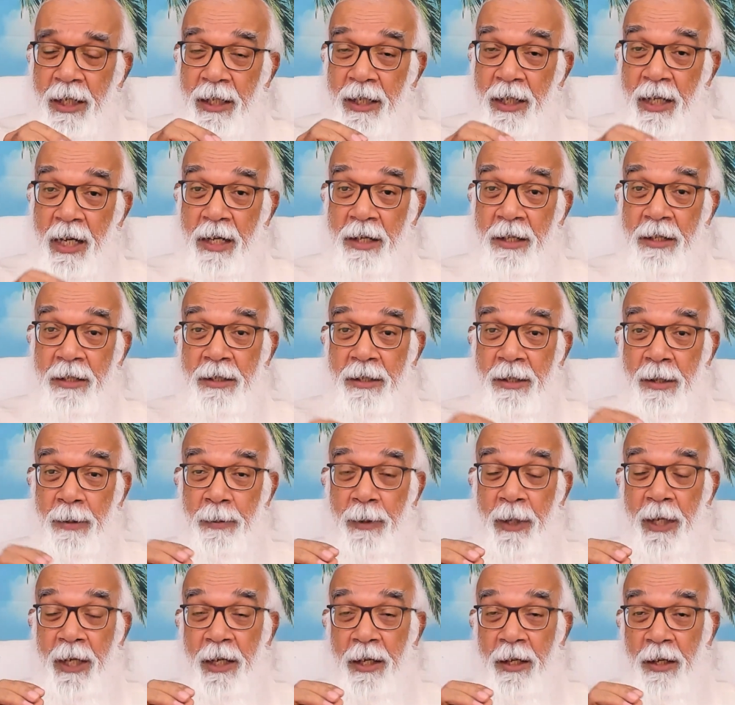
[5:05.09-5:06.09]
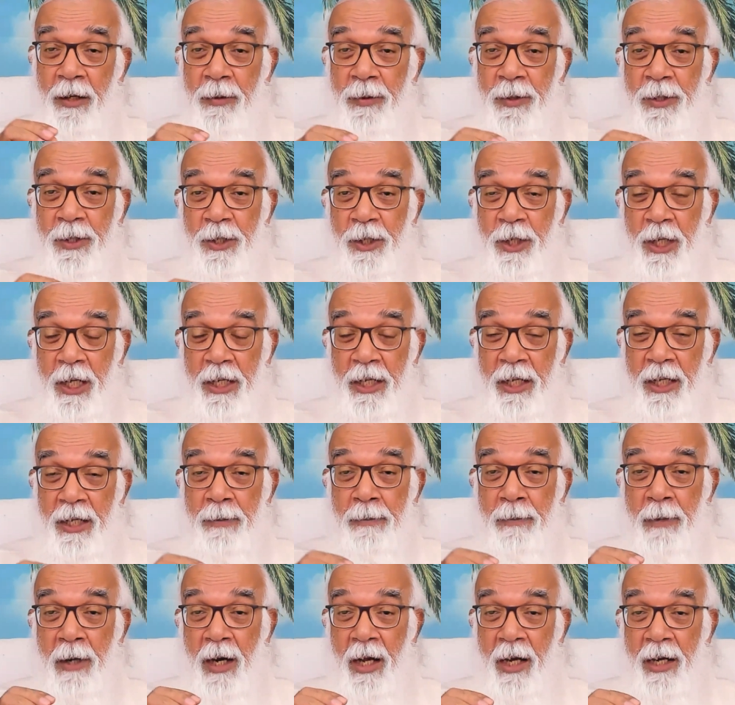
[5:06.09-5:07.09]
That is the meaning of steady
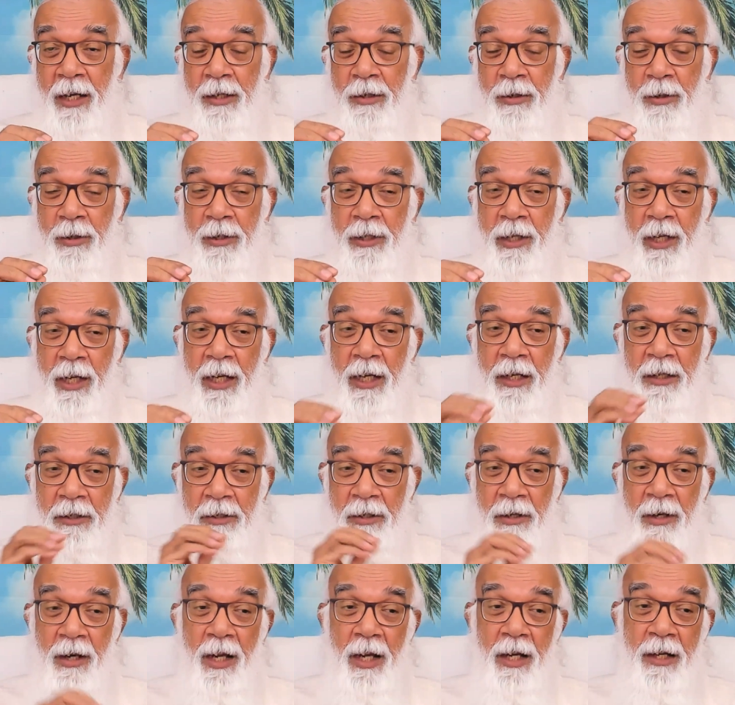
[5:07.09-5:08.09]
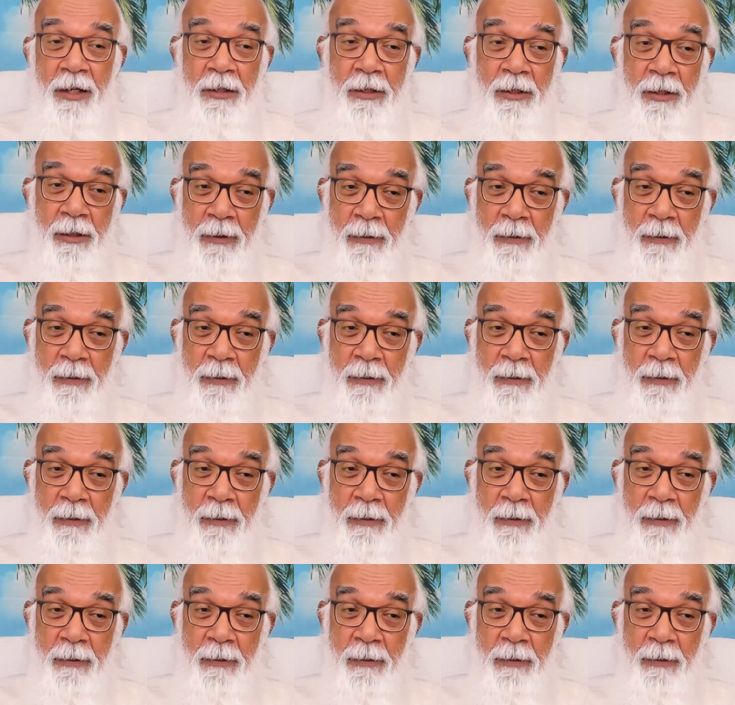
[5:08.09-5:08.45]
mind or the intellect.